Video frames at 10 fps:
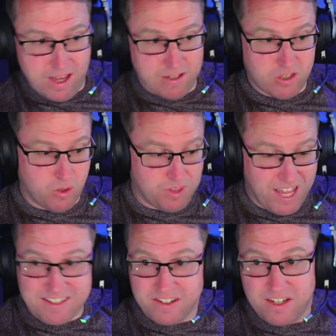So
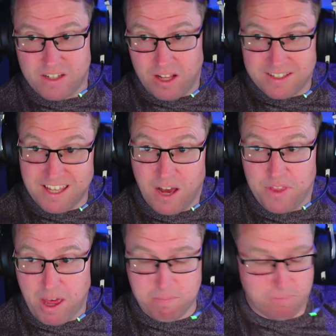that's nice. I'll see how
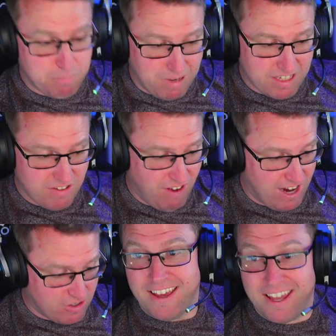that plays a
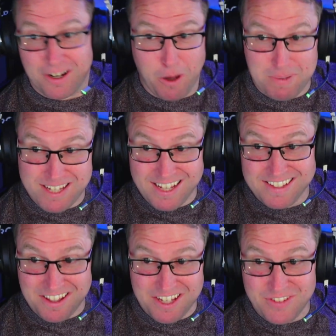factor. In a couple of seconds
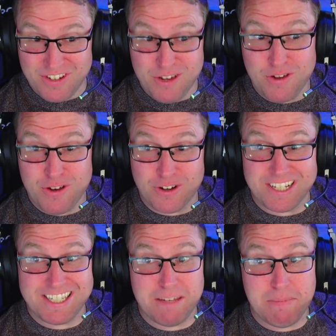on this video, you're going
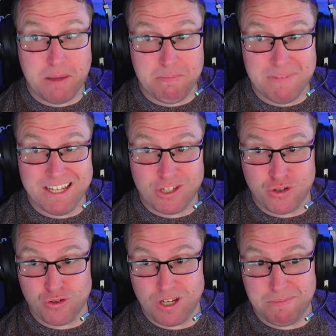to see me
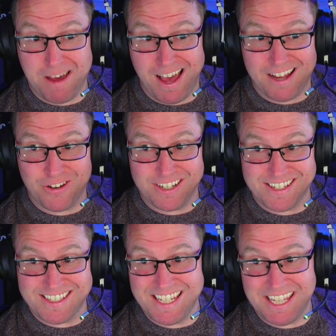mid-stream, and you're going to
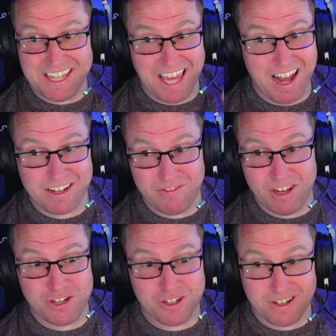see the
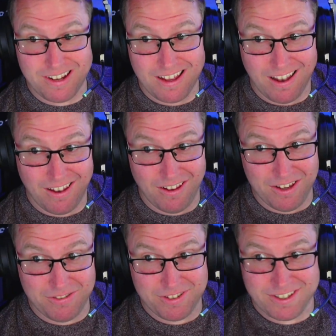activation live.